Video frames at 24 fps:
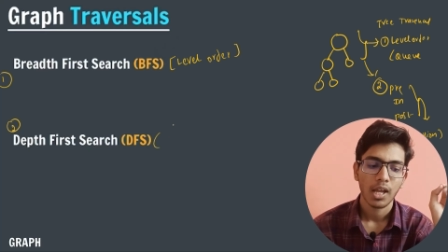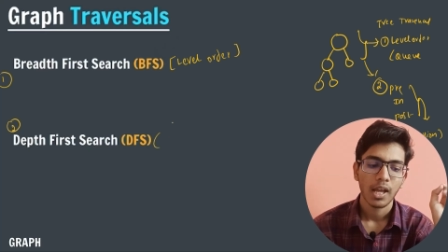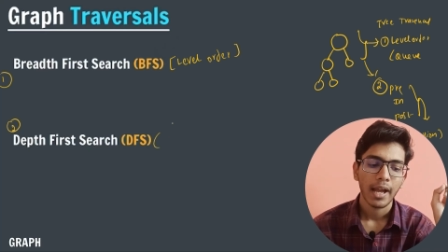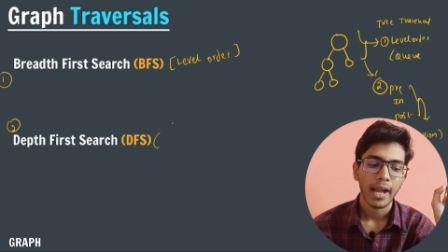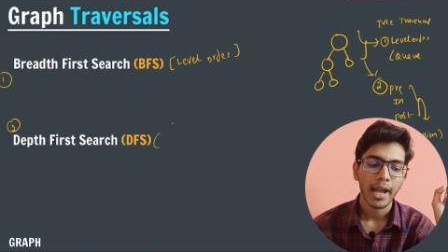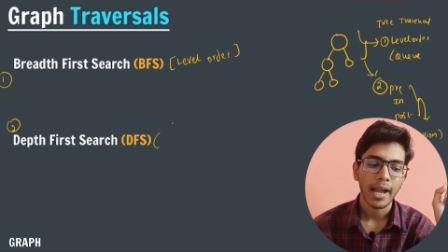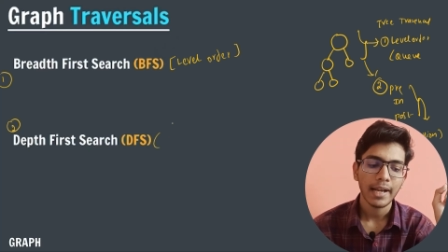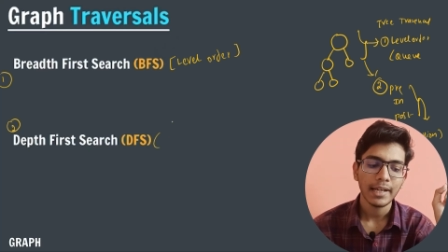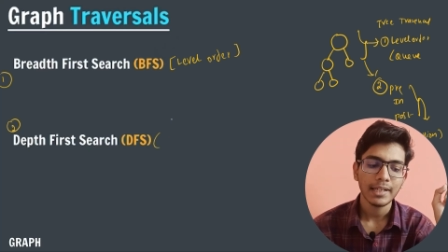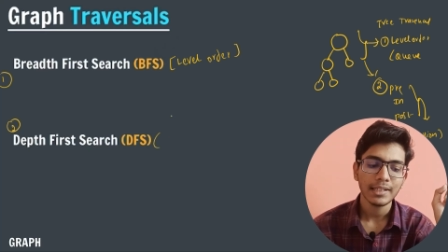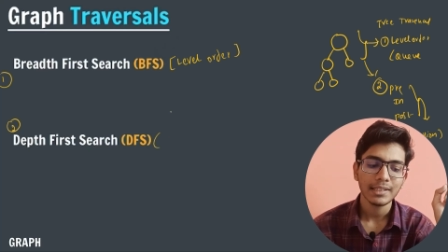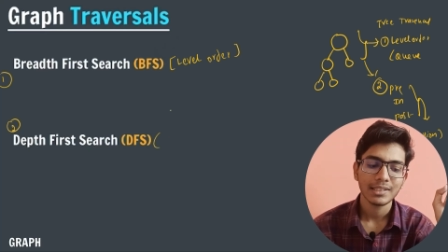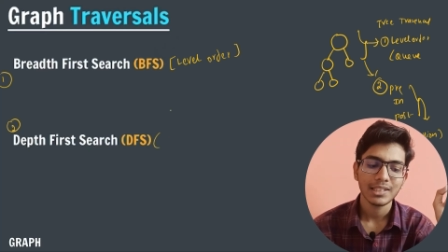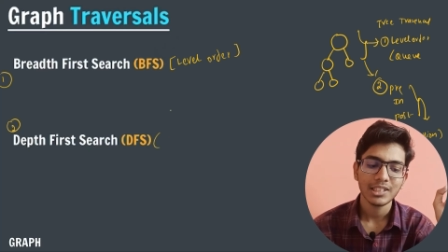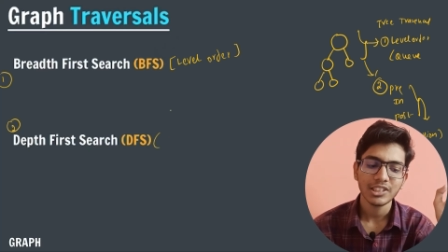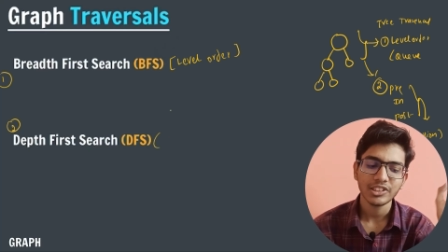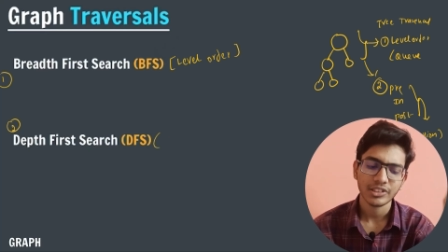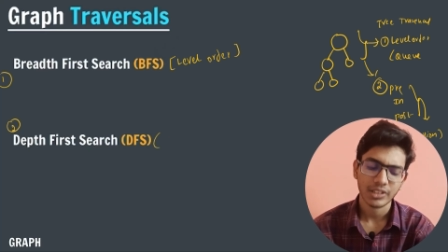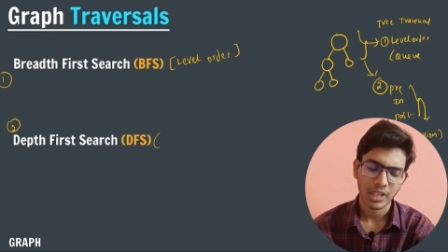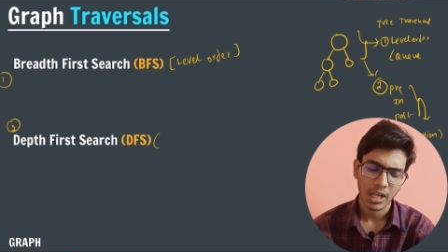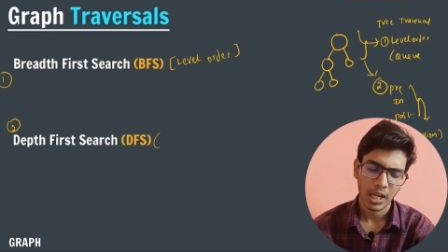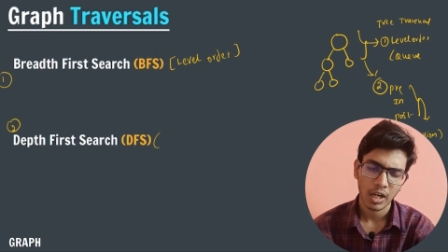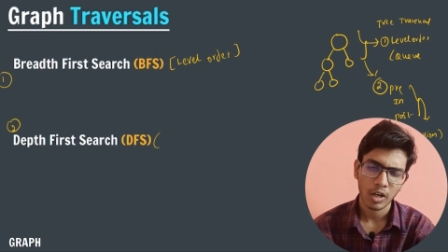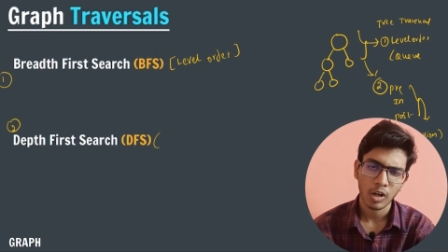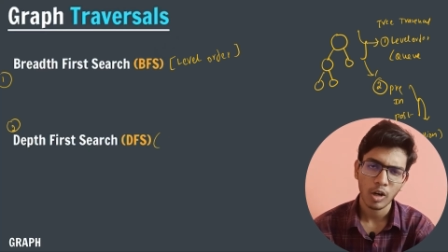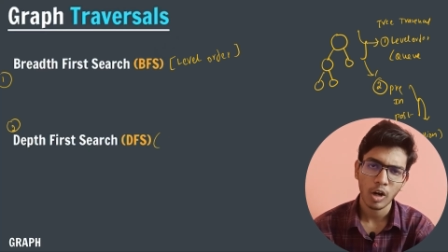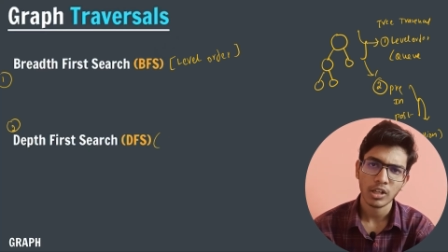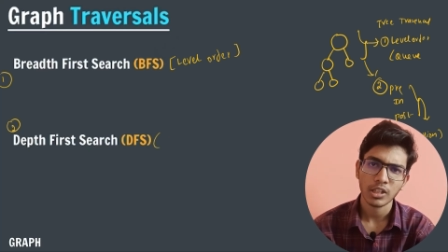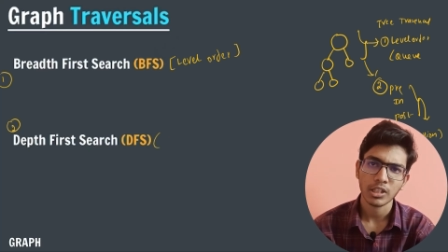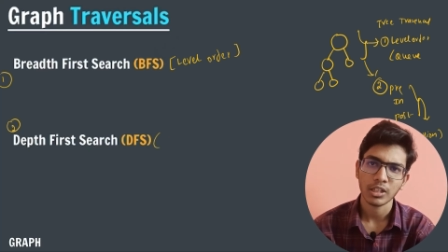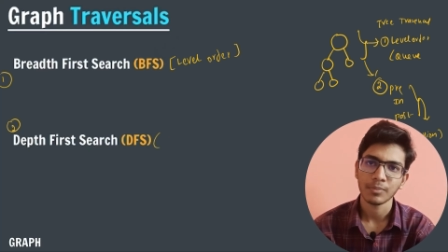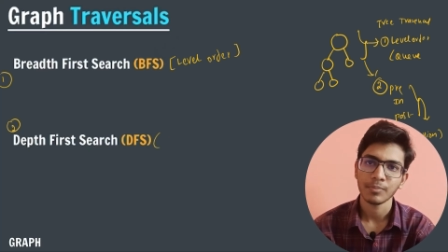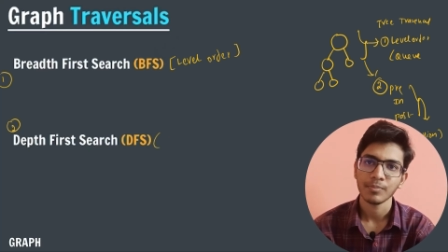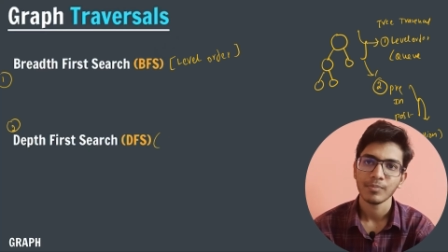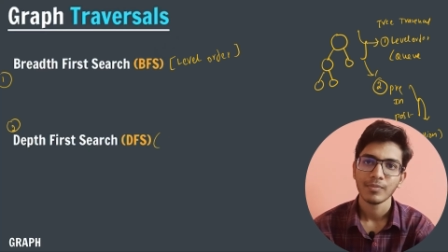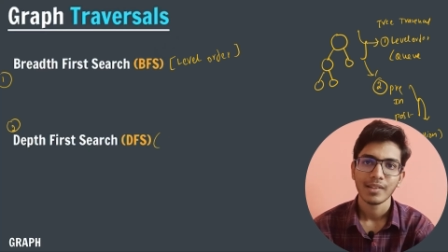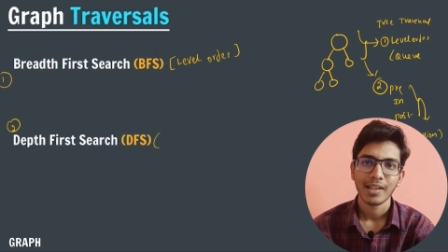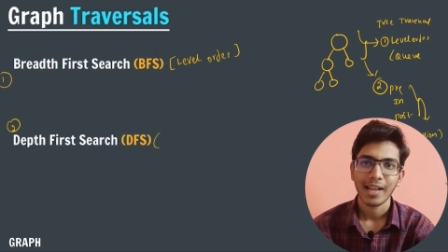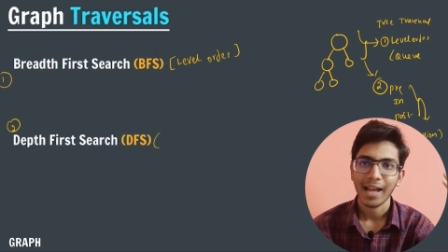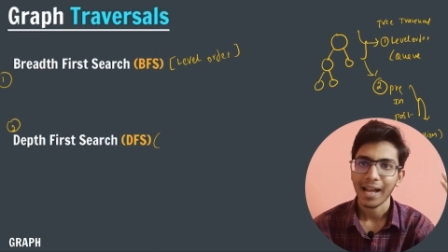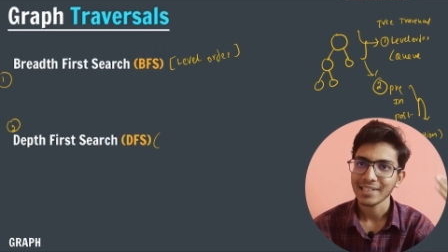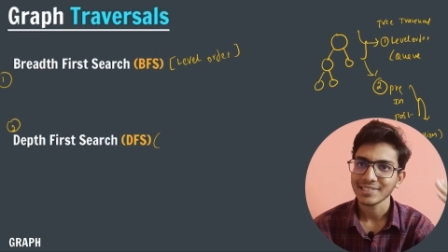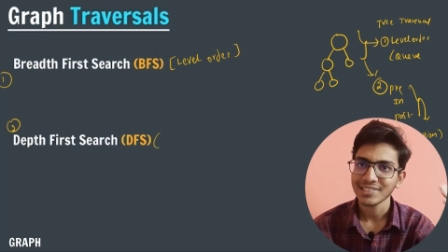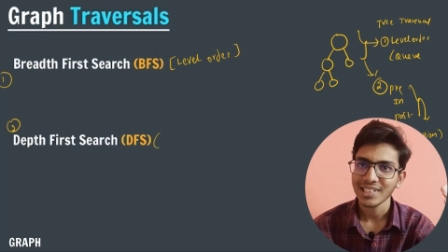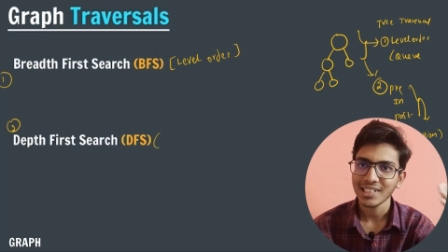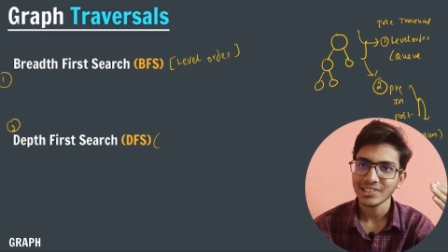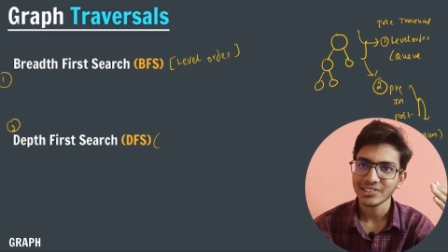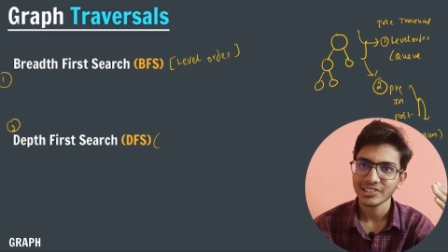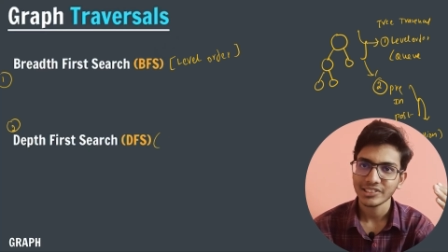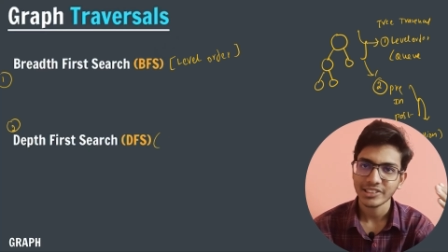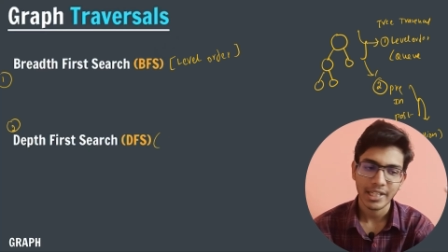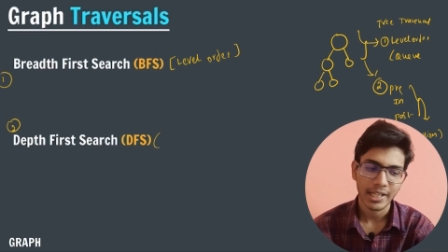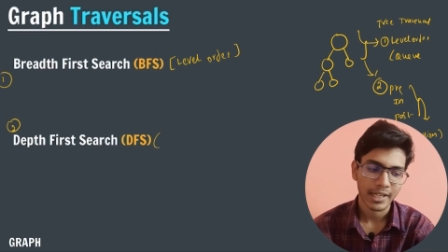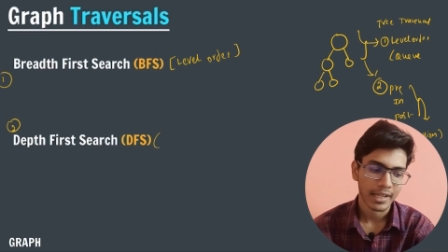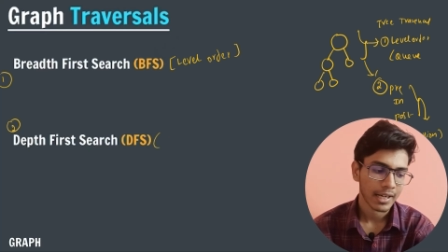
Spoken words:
and this algorithm, as I said,